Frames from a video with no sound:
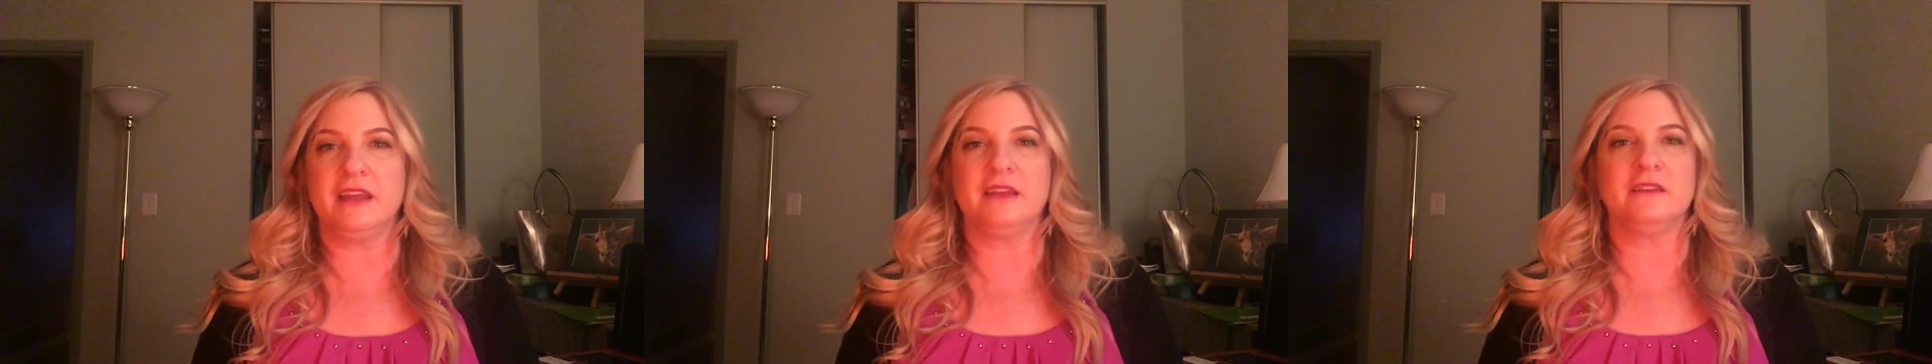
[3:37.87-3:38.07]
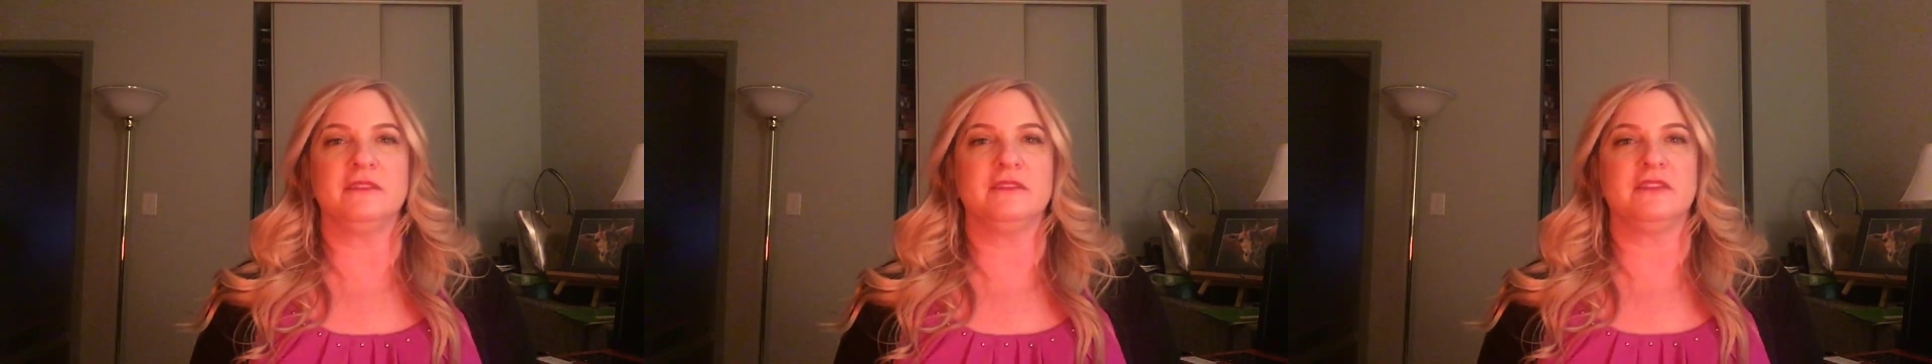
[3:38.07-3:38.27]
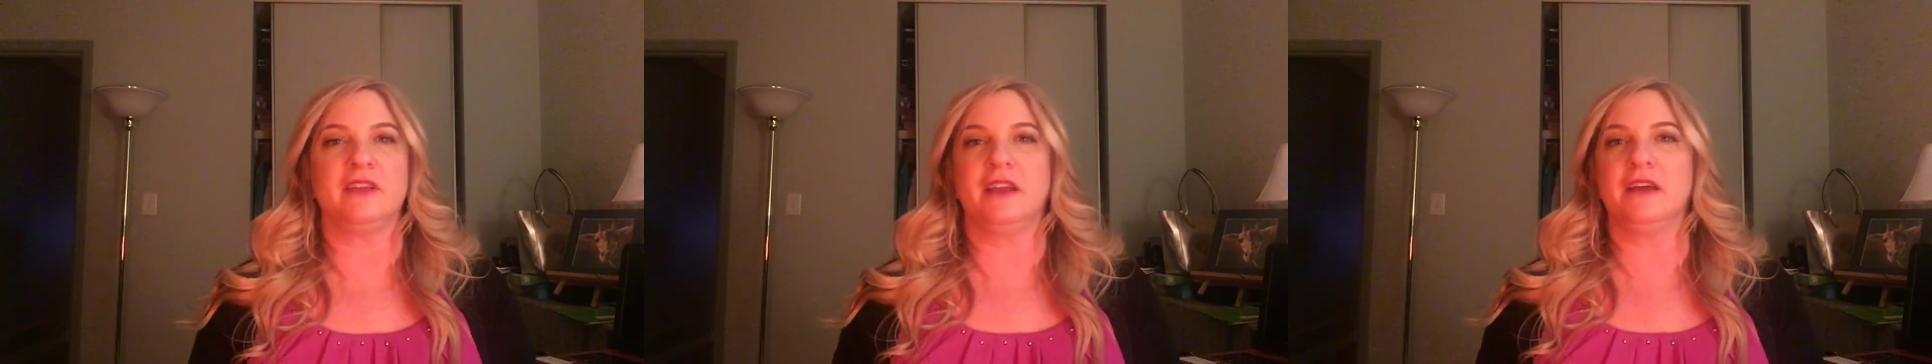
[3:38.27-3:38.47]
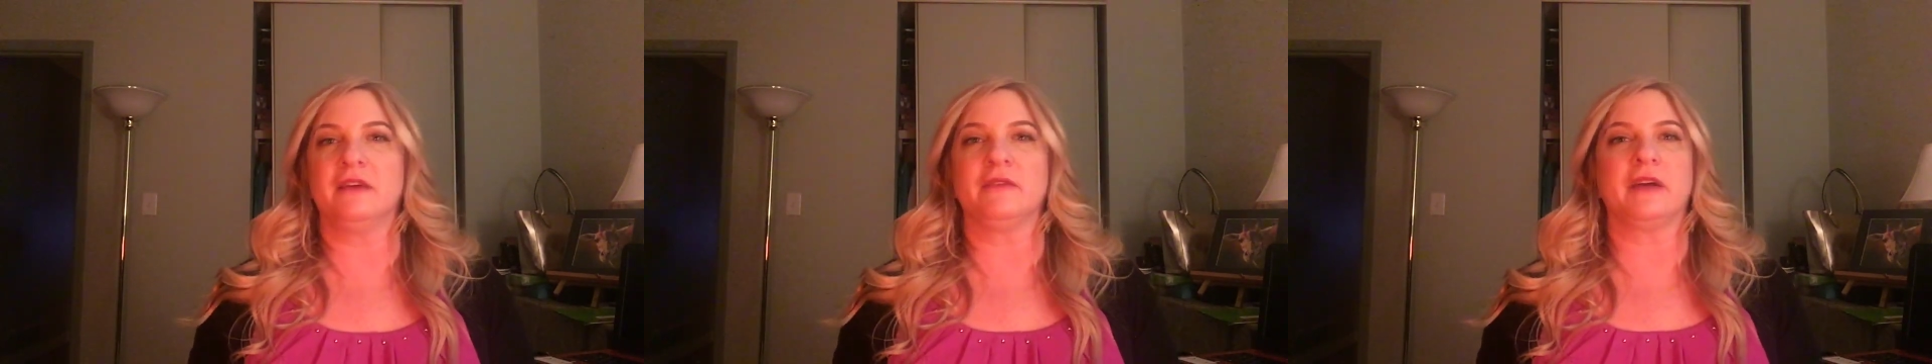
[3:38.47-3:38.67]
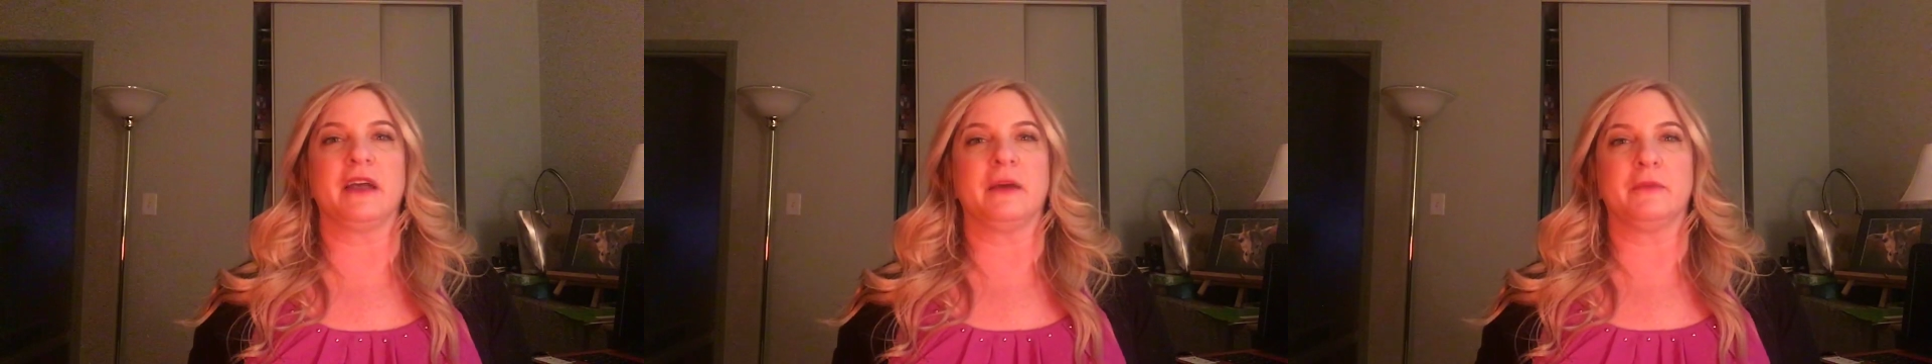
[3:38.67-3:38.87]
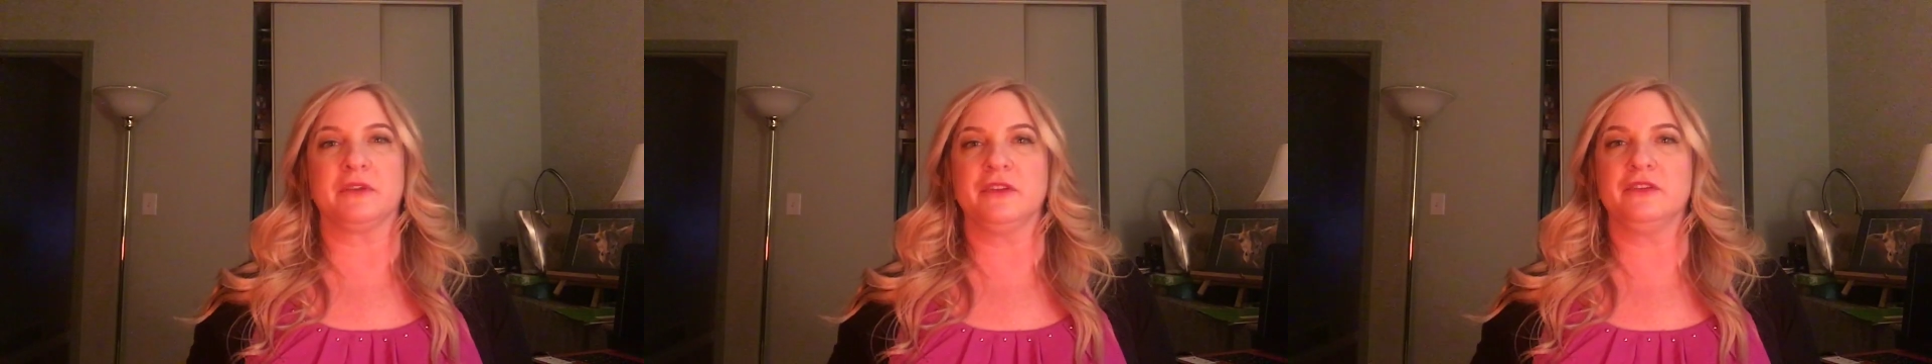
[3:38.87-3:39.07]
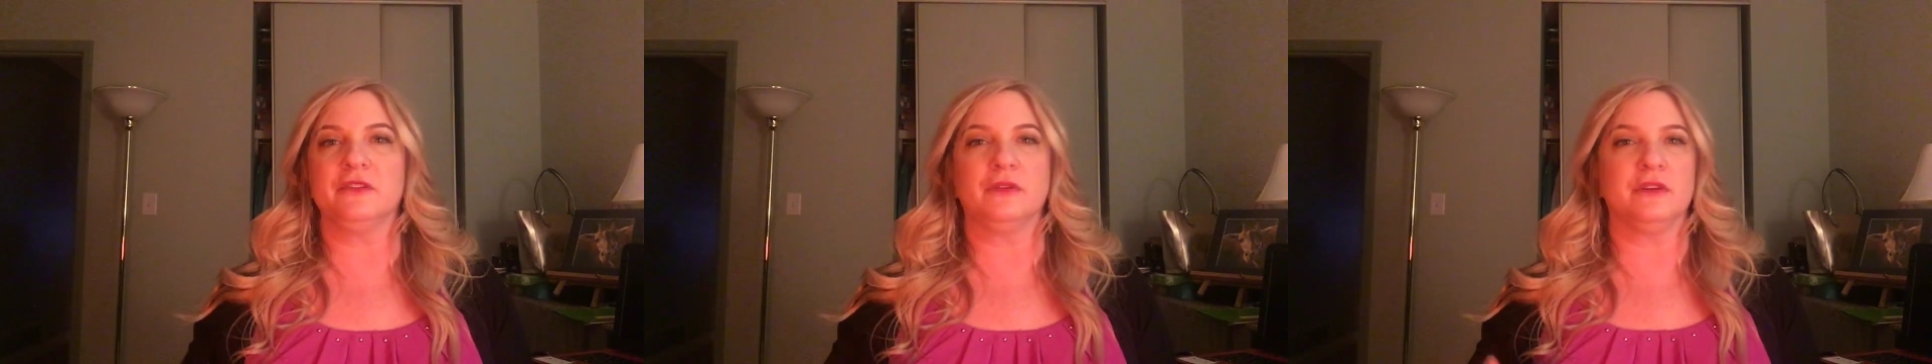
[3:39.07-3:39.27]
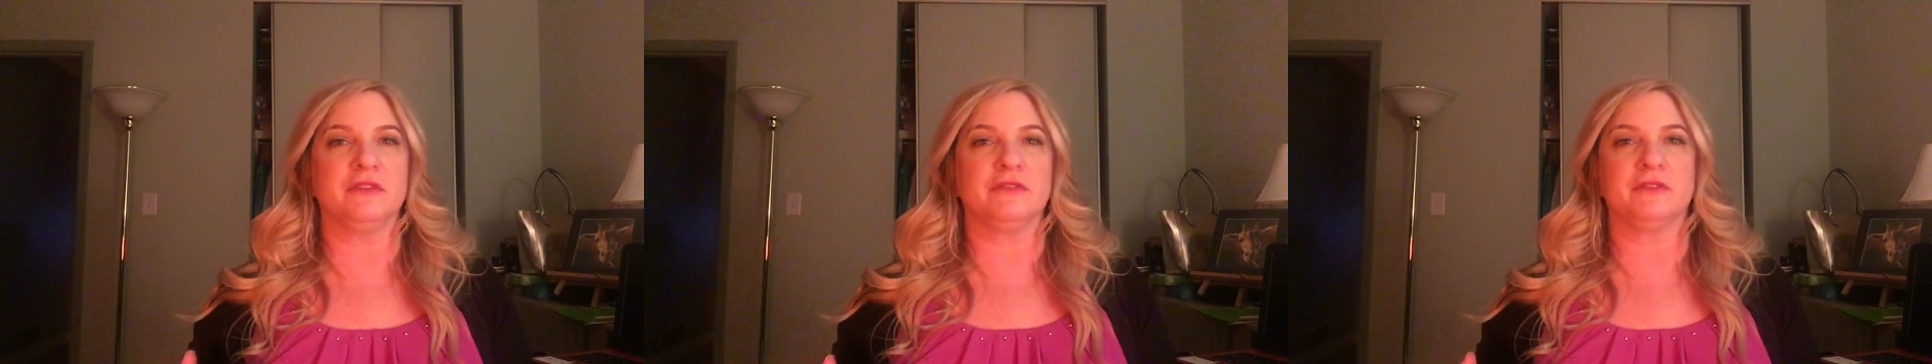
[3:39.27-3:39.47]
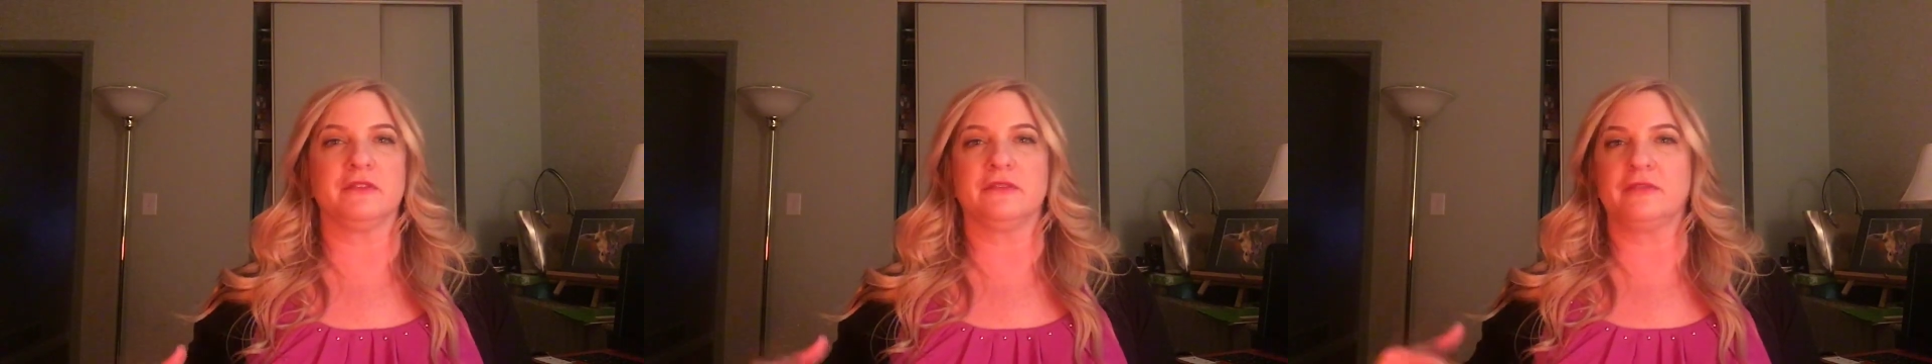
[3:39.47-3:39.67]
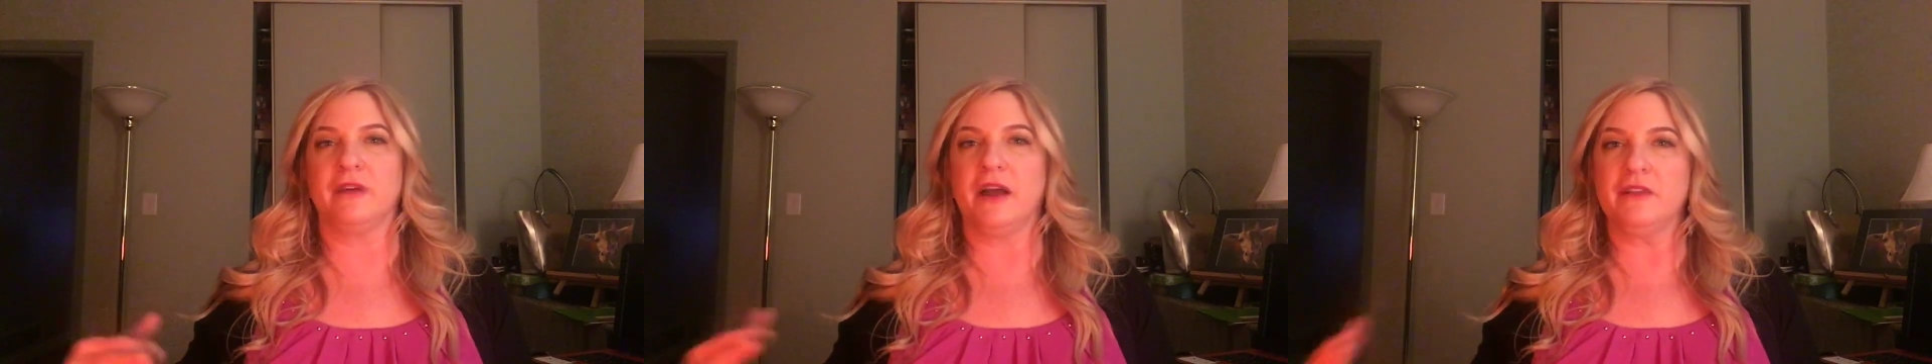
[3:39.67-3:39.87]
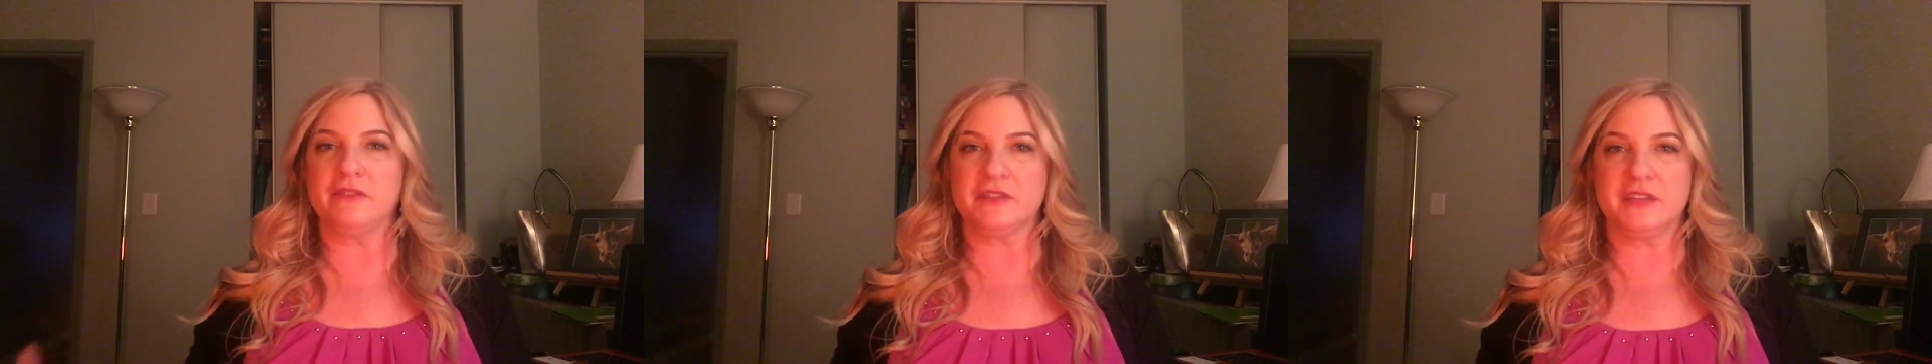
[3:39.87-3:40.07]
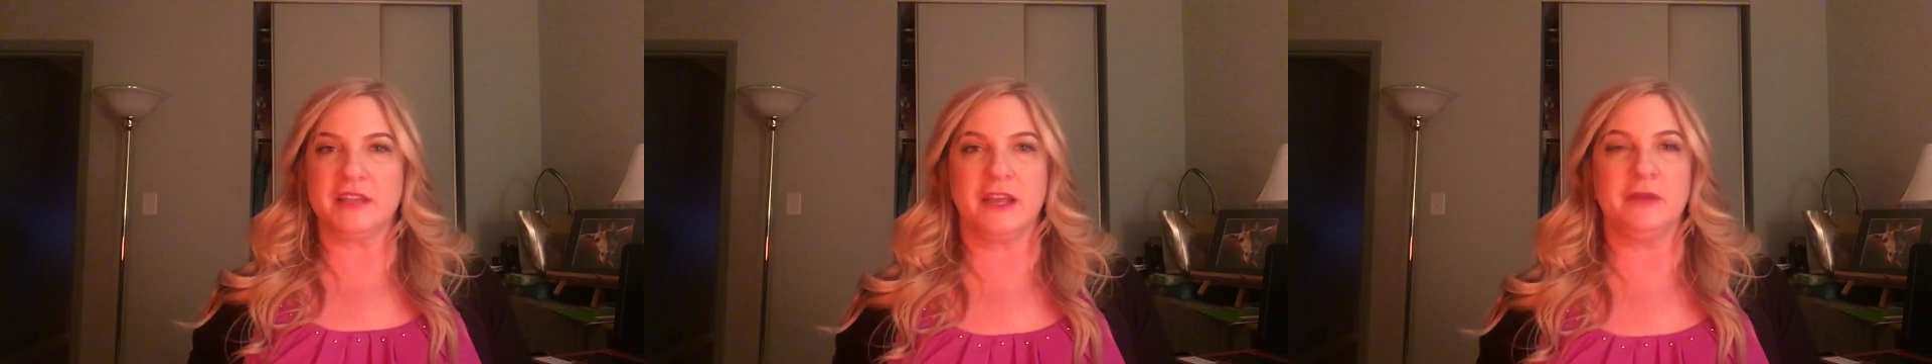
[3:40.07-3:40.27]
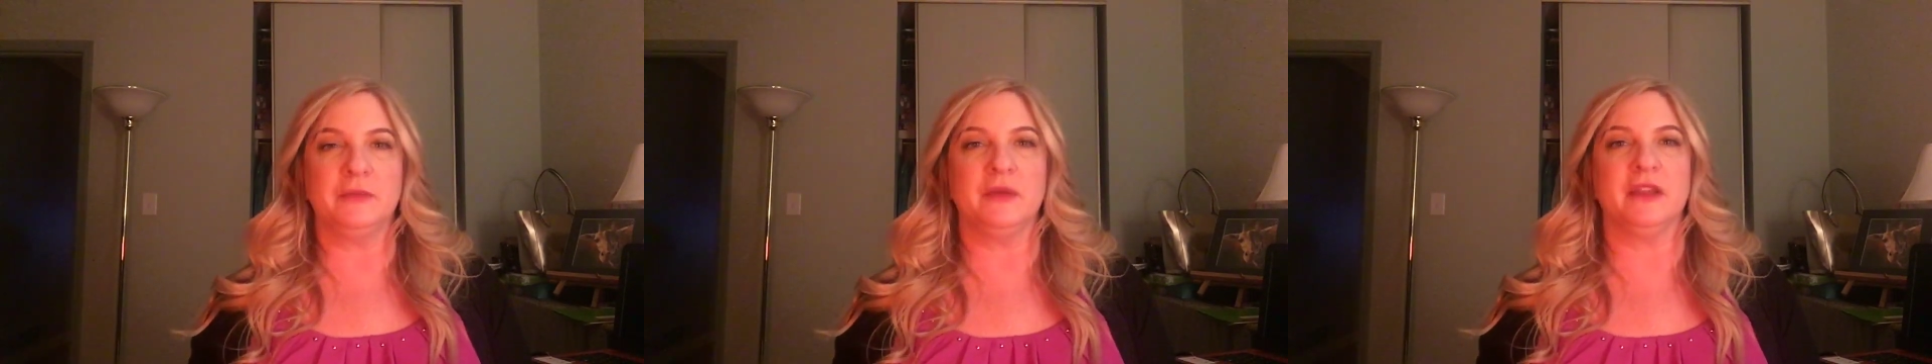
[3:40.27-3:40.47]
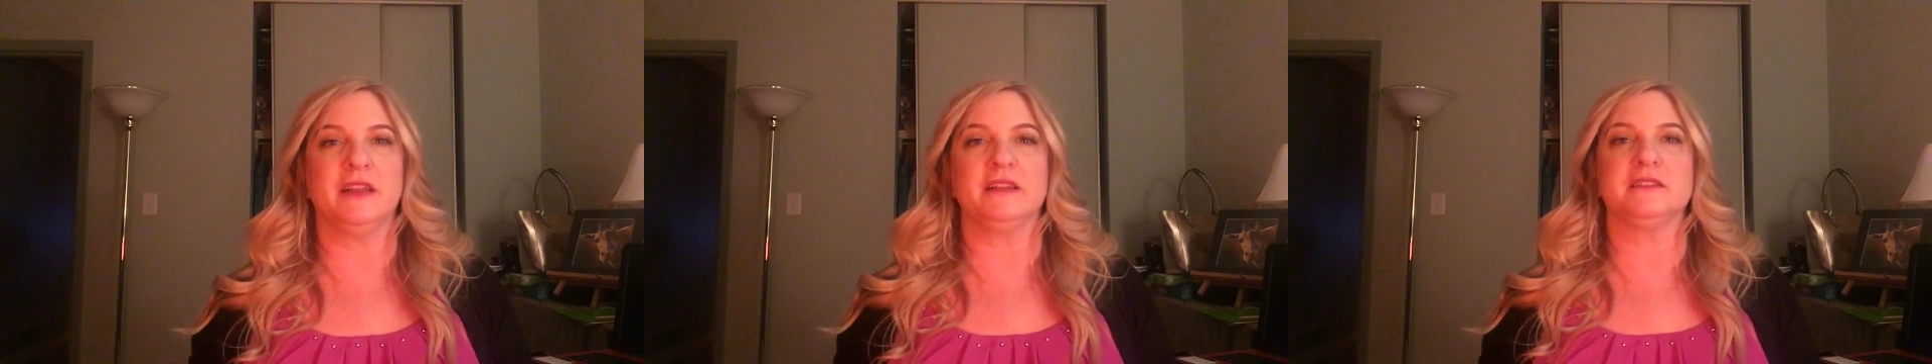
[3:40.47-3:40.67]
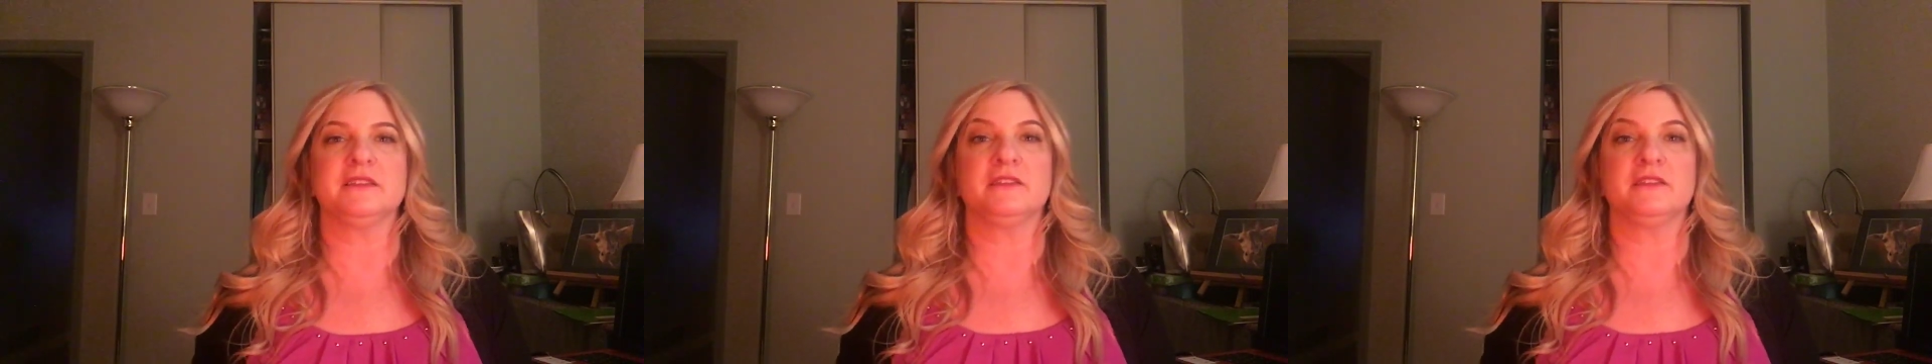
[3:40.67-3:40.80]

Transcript: say, okay, I'm going to do it for 5 or 10 minutes.